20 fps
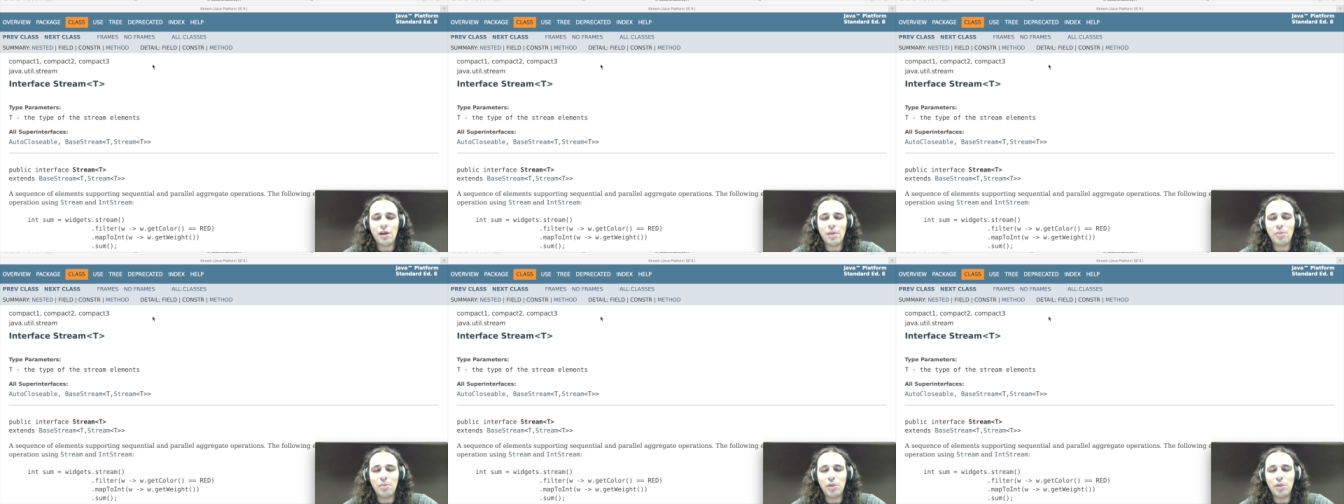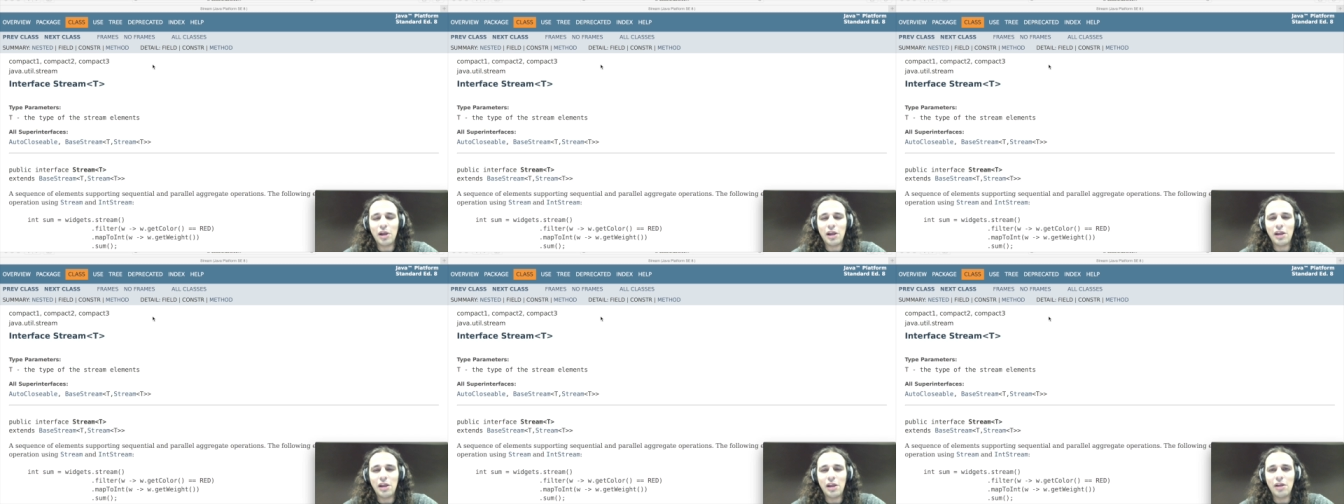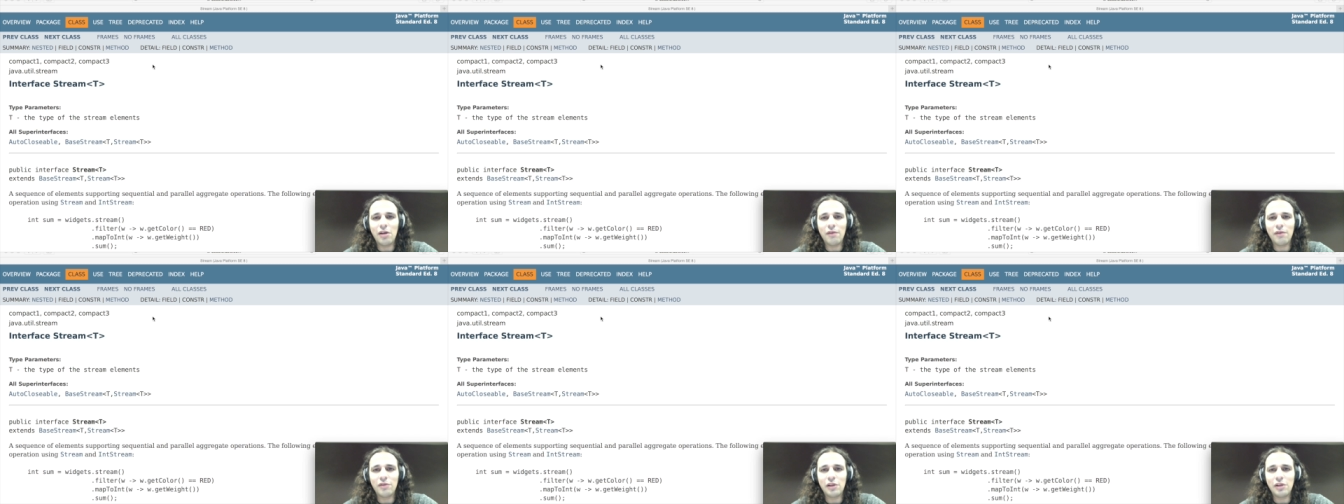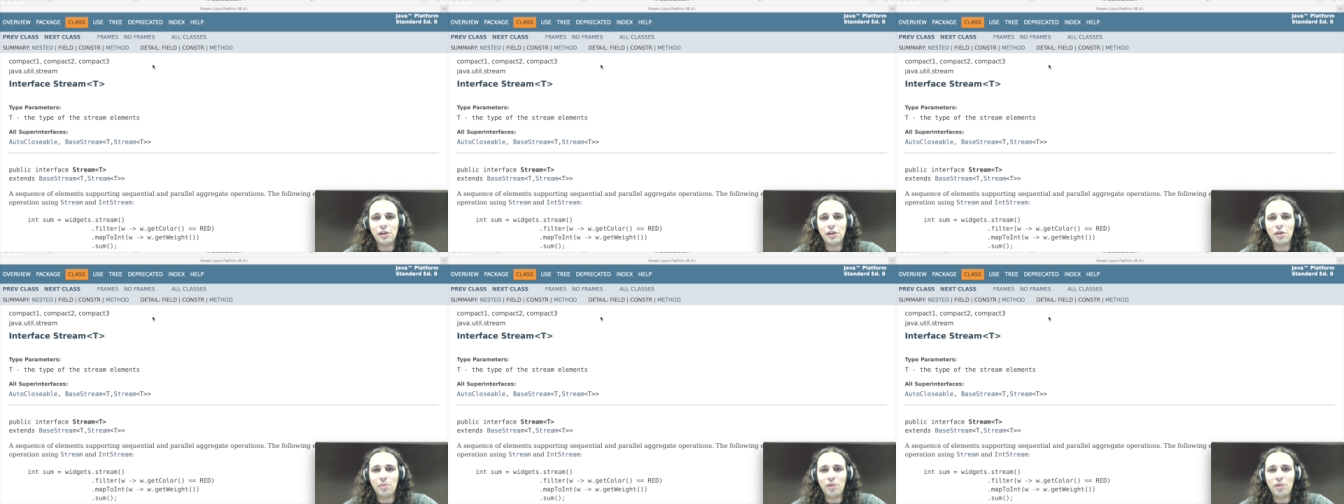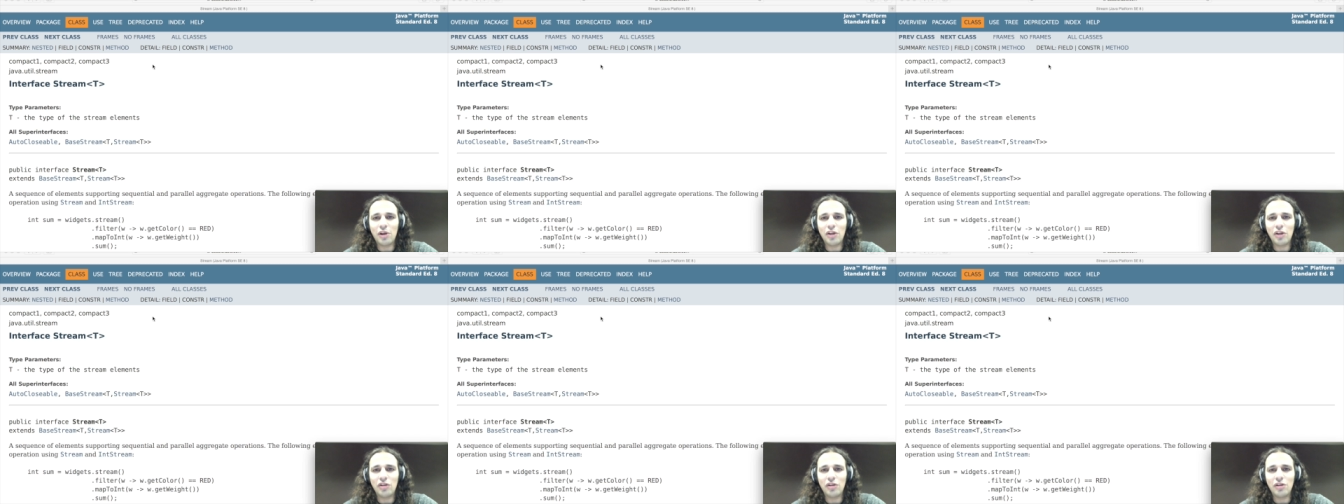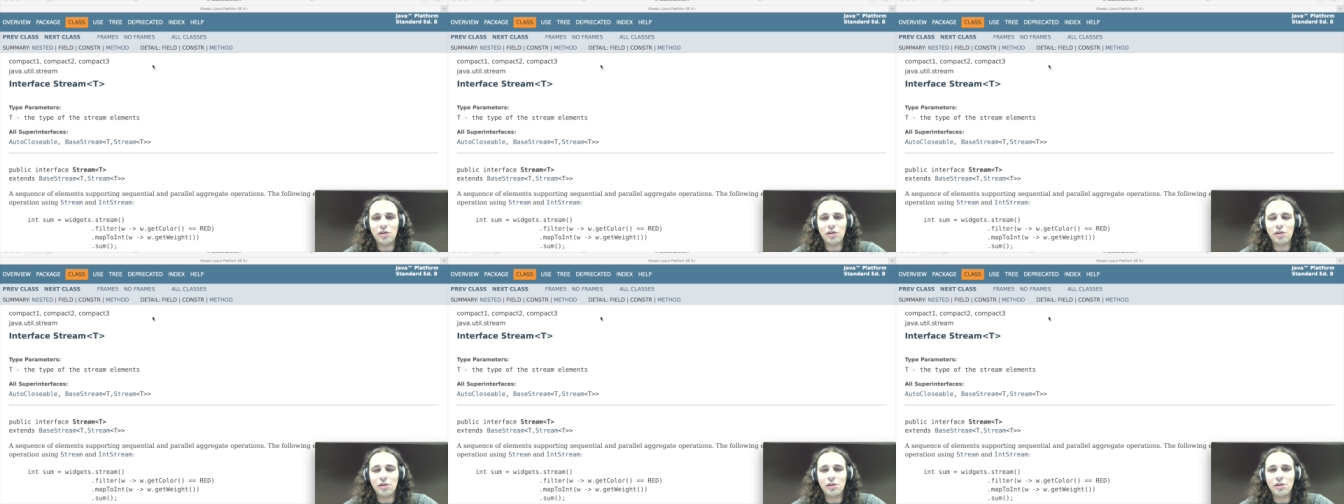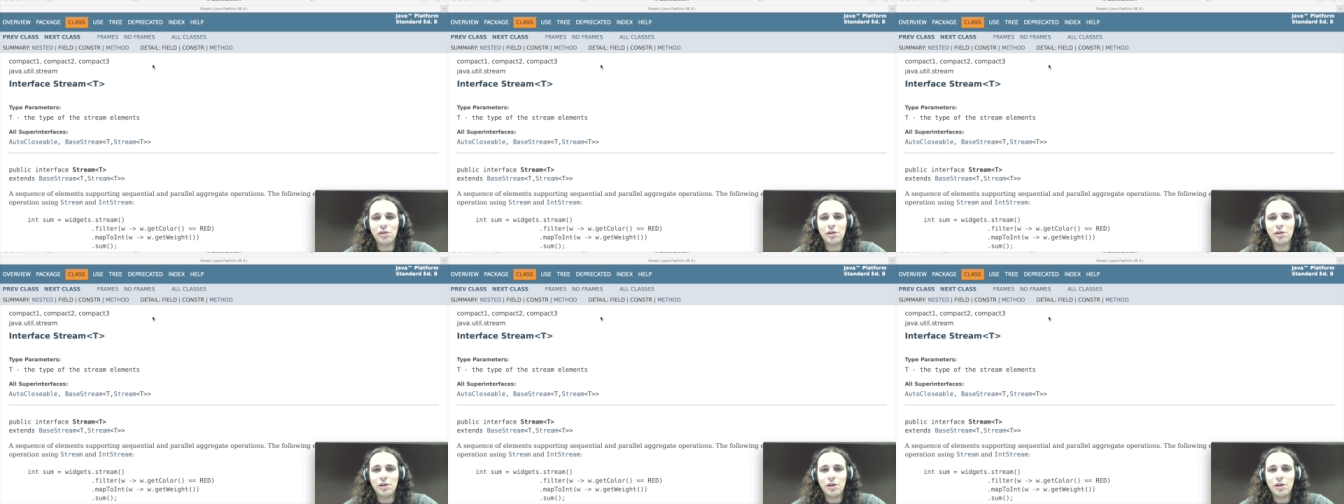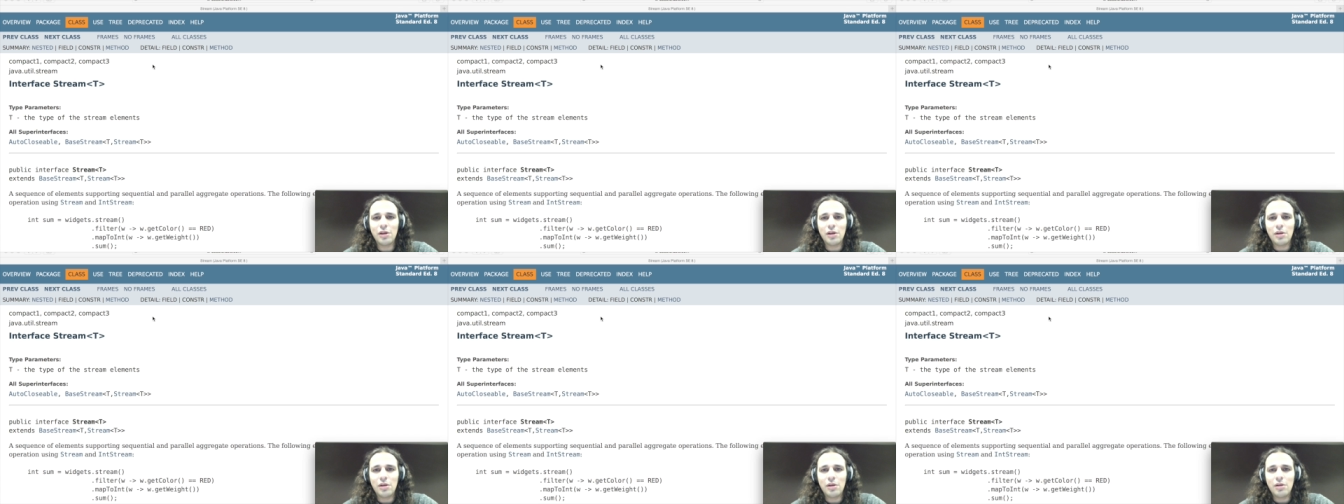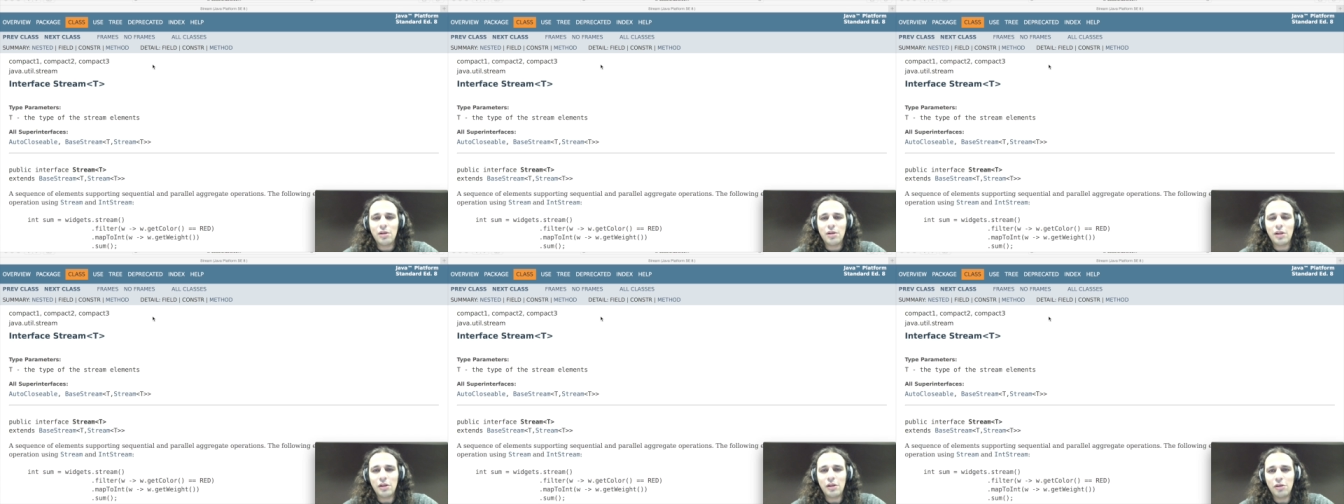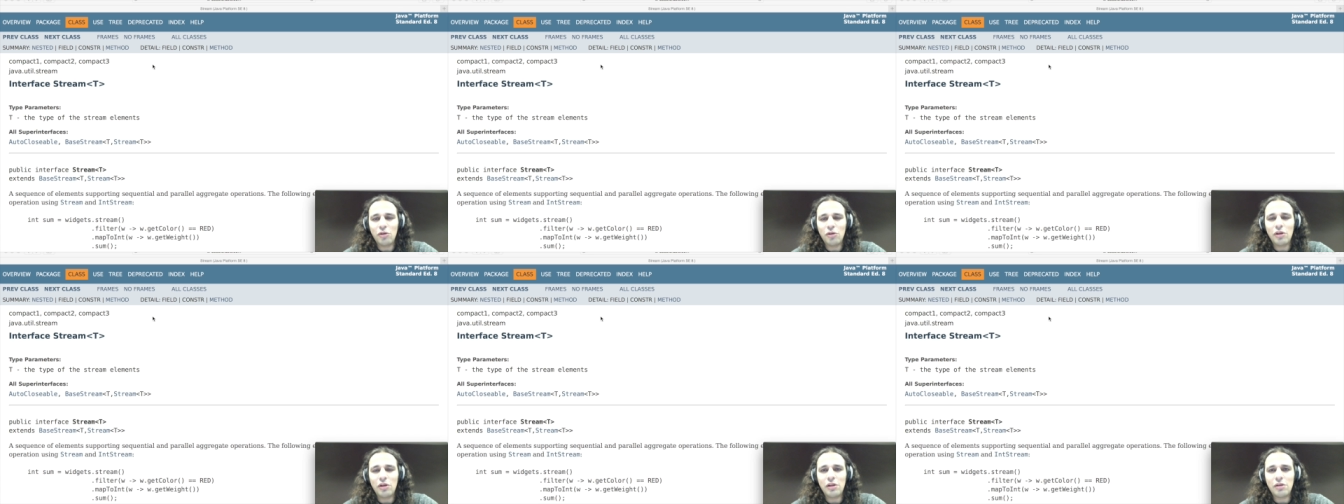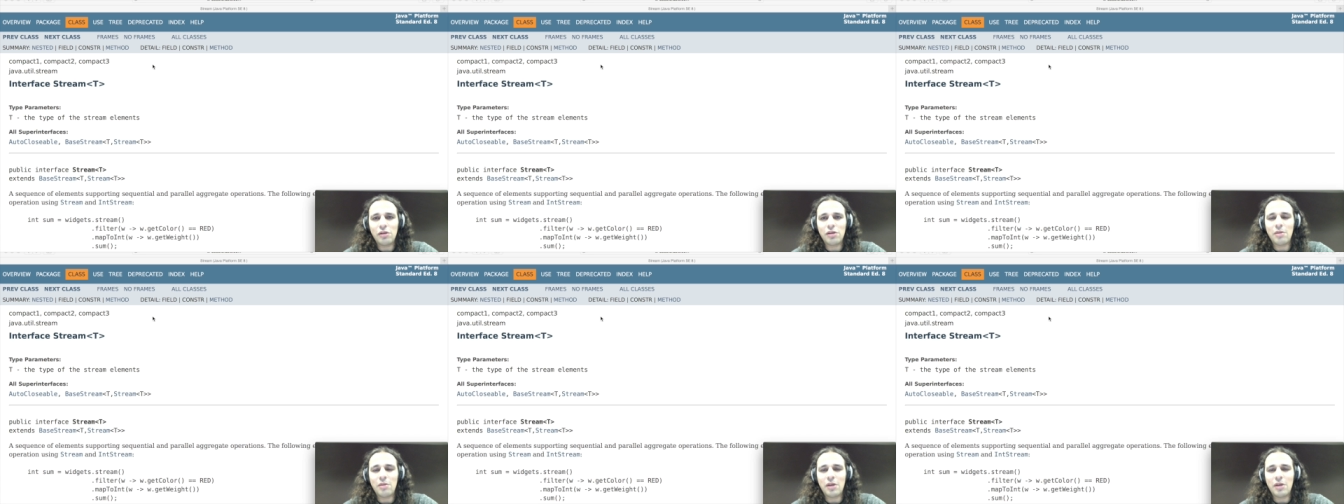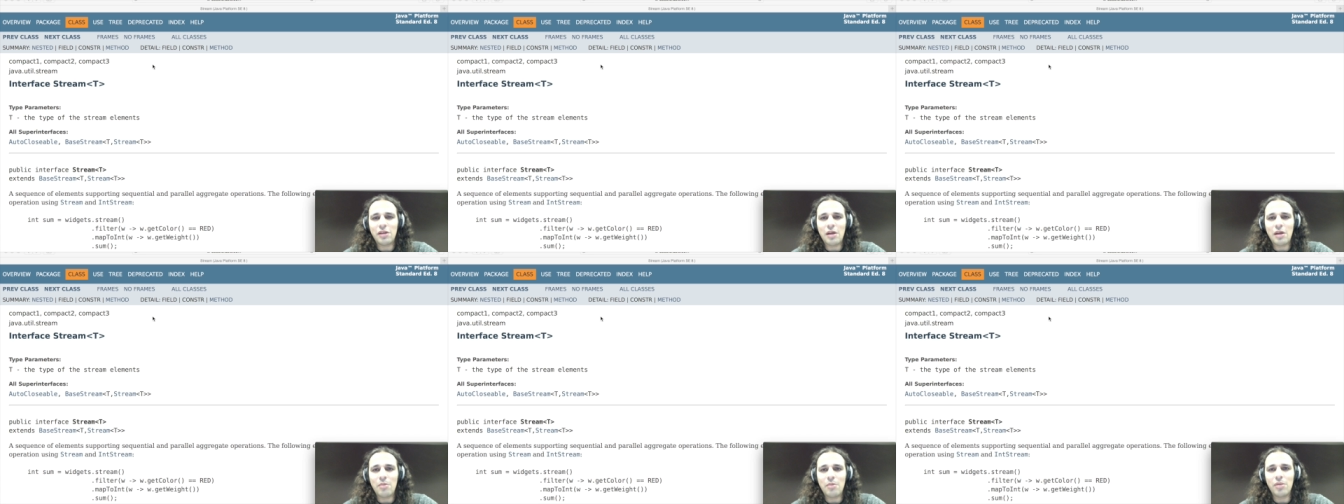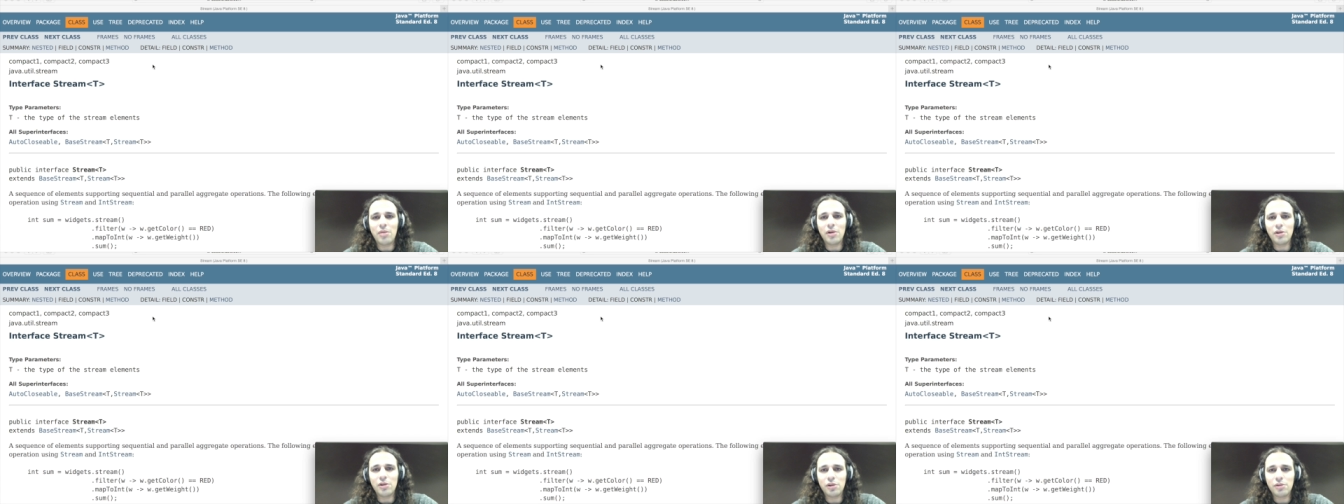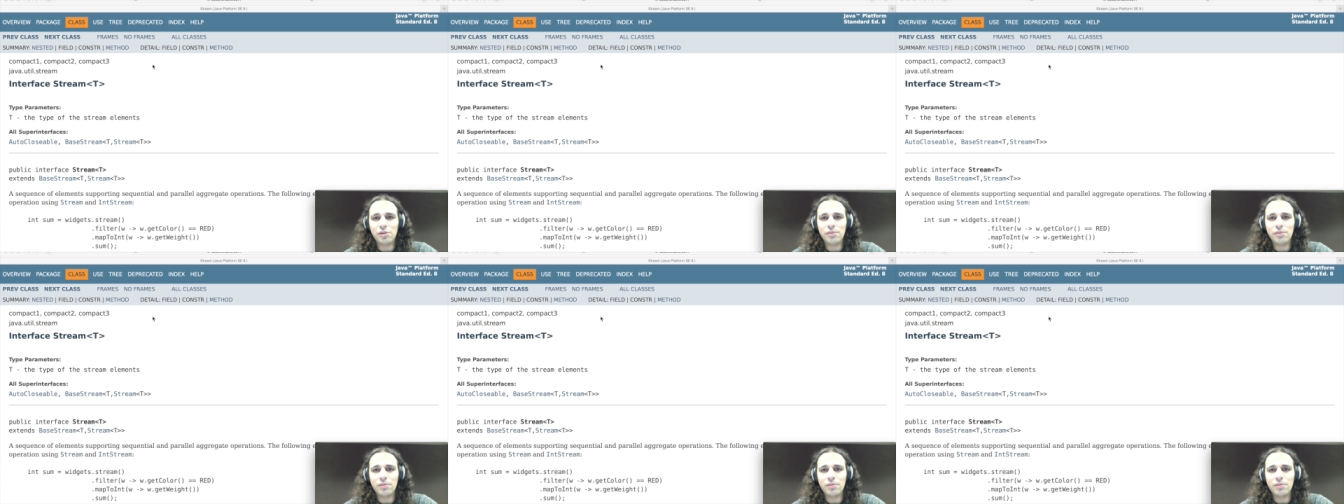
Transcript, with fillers: applying of these operations. Let's look into some examples.